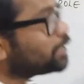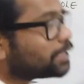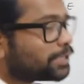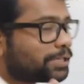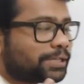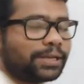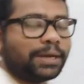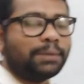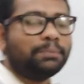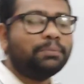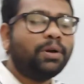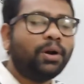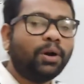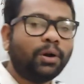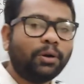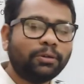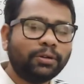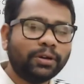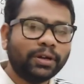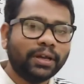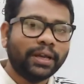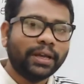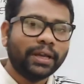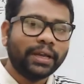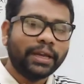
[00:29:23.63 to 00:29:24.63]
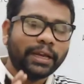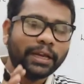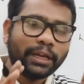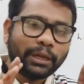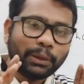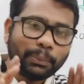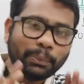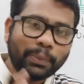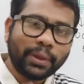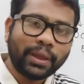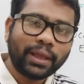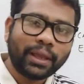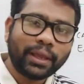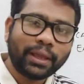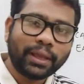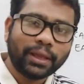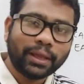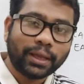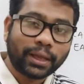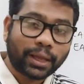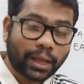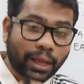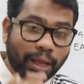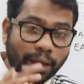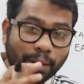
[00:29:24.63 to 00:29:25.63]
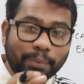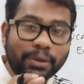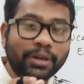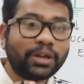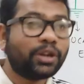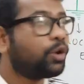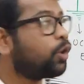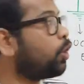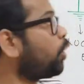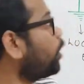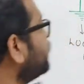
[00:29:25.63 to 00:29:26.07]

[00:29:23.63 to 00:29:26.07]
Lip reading: somehow it may come in